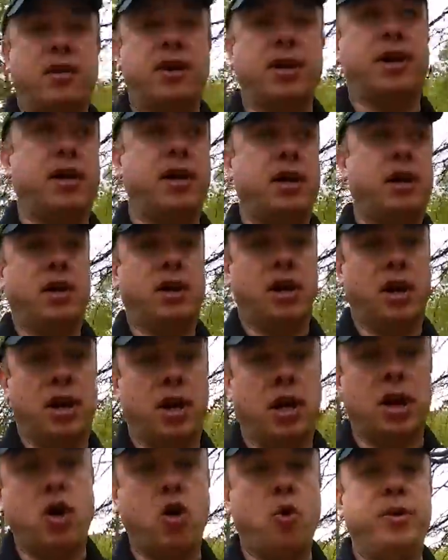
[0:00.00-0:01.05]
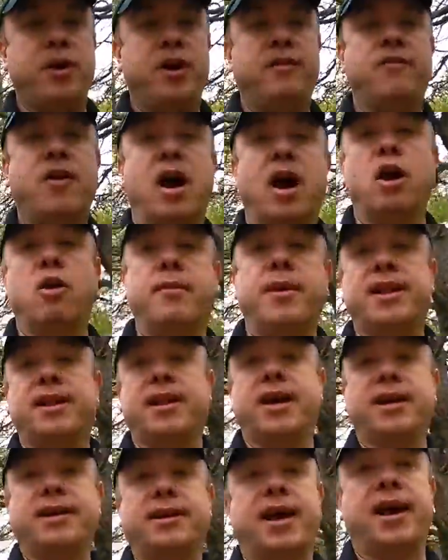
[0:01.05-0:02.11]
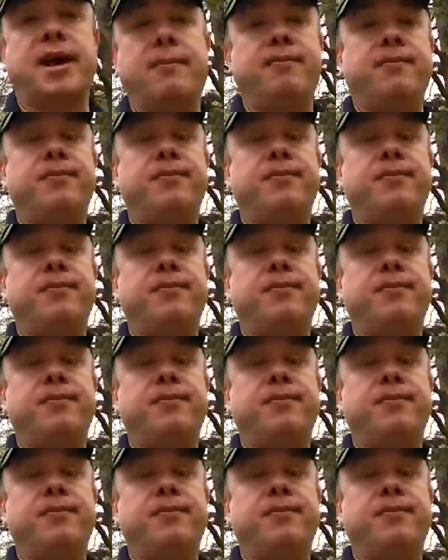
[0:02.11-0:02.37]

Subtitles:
in an open environment like that.